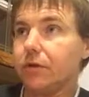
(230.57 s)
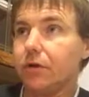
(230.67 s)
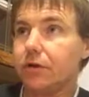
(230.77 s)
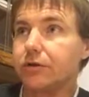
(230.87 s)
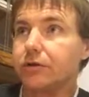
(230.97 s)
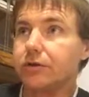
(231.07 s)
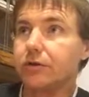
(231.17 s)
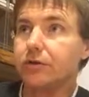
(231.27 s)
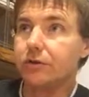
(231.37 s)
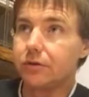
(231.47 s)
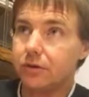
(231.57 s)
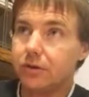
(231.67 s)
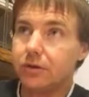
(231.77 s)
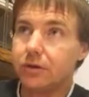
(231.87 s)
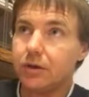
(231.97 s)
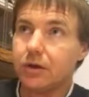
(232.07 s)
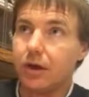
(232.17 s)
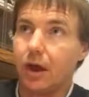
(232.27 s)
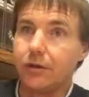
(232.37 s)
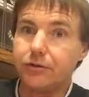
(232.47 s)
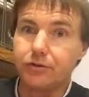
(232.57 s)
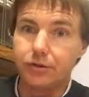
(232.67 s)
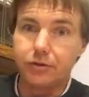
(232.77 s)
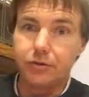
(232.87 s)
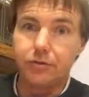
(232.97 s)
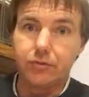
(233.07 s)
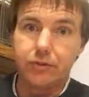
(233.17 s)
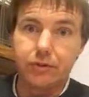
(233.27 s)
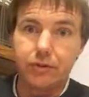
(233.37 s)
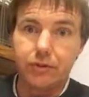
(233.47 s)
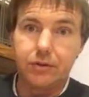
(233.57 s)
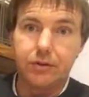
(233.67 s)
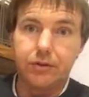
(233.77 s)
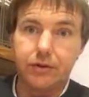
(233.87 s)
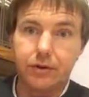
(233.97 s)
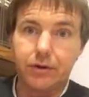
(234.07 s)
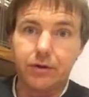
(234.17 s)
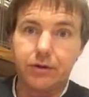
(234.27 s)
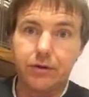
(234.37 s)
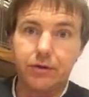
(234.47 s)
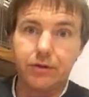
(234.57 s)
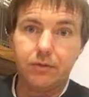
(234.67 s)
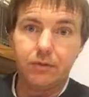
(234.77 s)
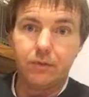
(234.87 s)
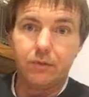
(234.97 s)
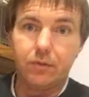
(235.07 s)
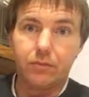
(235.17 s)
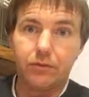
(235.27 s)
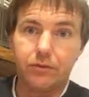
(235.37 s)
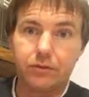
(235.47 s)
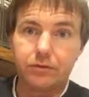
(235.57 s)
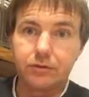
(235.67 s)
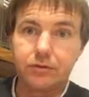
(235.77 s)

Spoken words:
Hooks. I usually go with 3/0 worm hooks.